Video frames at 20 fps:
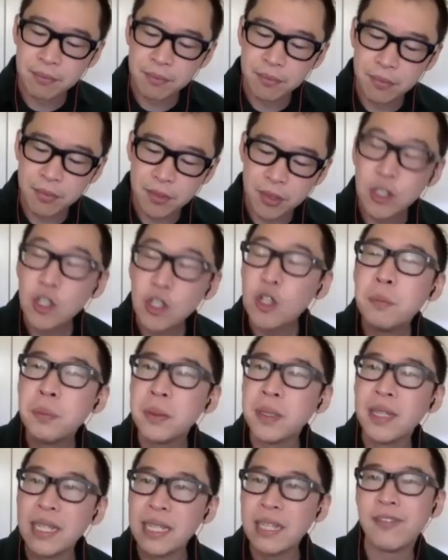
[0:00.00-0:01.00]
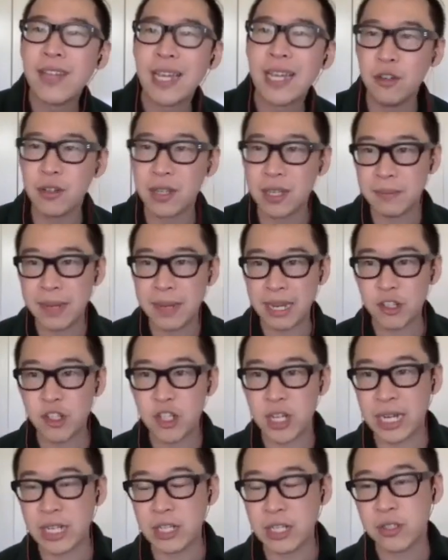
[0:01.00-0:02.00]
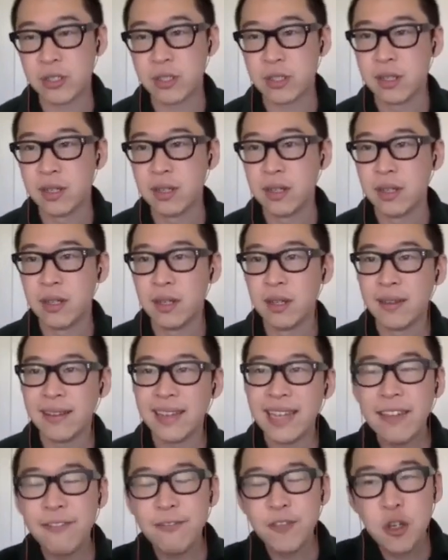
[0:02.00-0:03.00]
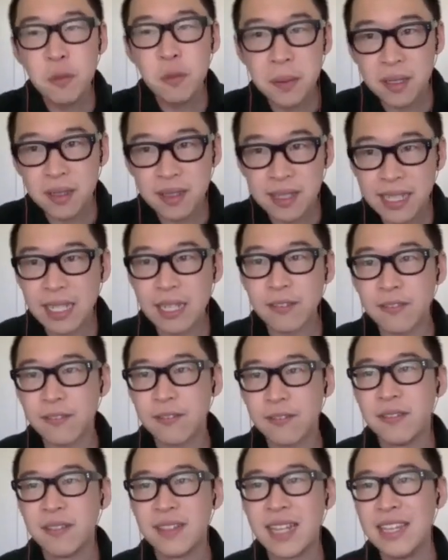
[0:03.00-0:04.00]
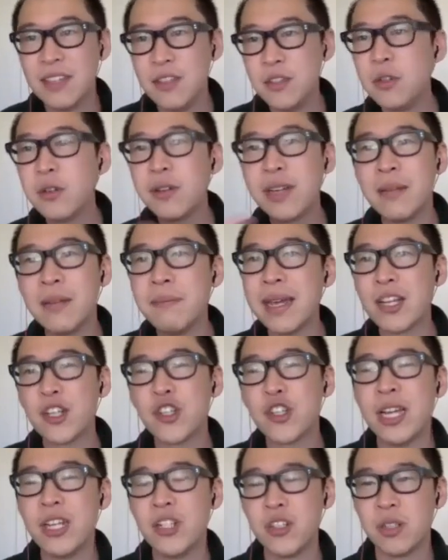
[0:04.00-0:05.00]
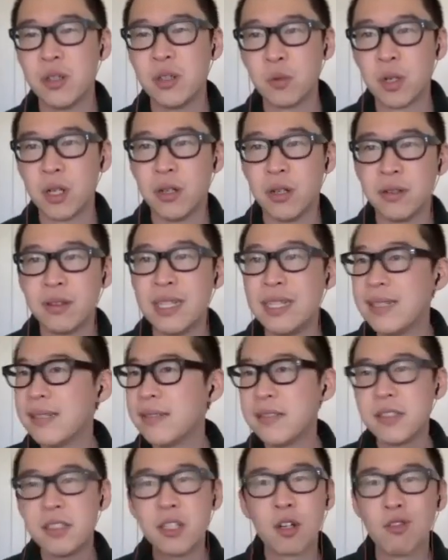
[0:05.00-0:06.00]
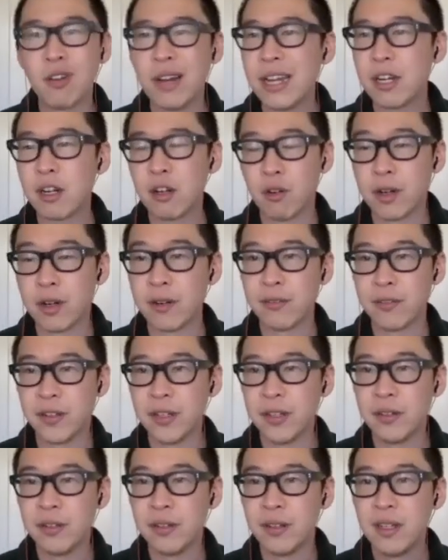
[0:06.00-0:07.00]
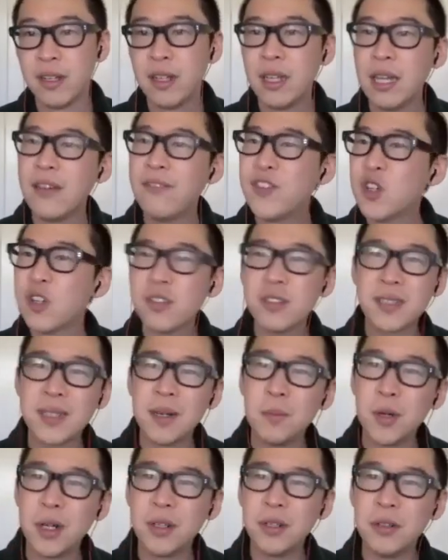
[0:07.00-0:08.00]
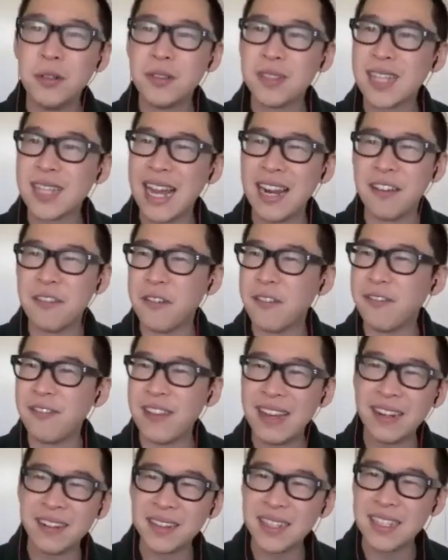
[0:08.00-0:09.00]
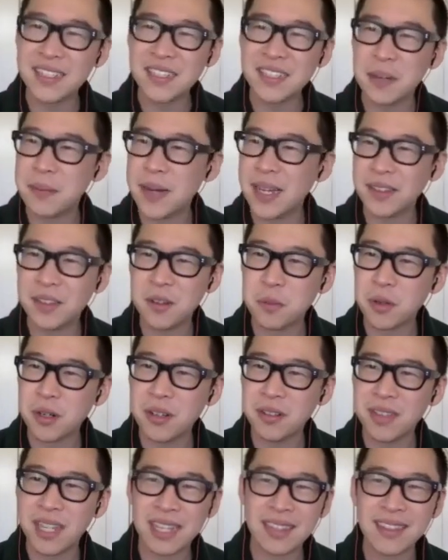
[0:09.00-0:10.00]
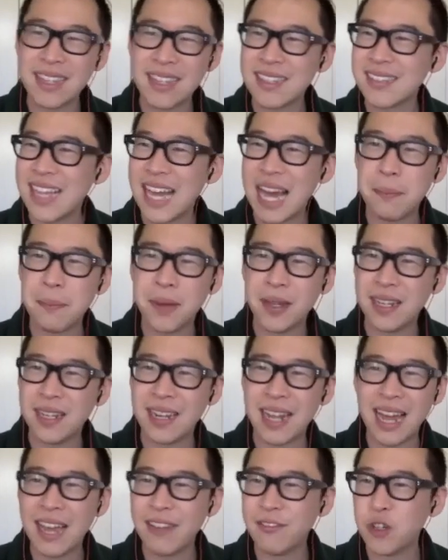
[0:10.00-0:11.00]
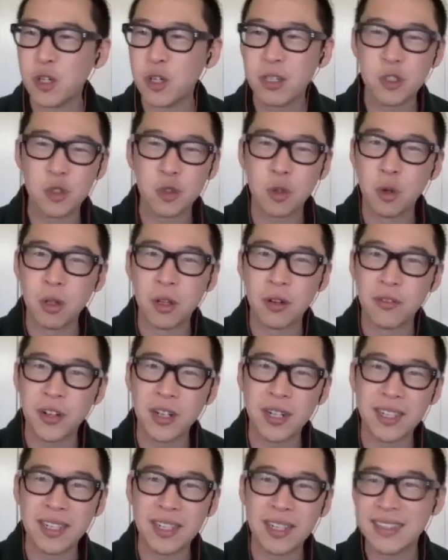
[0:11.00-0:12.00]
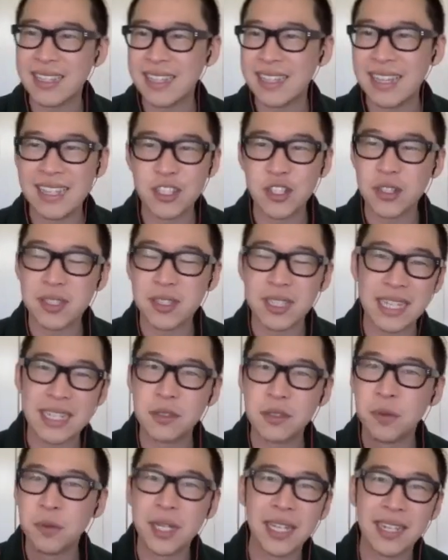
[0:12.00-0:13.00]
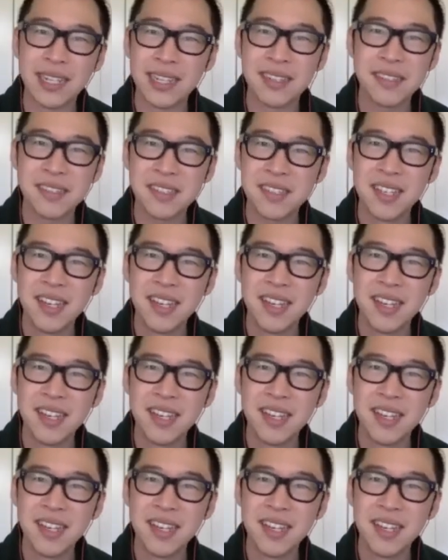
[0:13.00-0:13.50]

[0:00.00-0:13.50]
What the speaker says: do you believe that you can make change? If you believe that you can make change in the world, then this is a great career for you. If you're someone who's kind of a fatalist about the world, like things happen and I have no control over it, it just is what it is,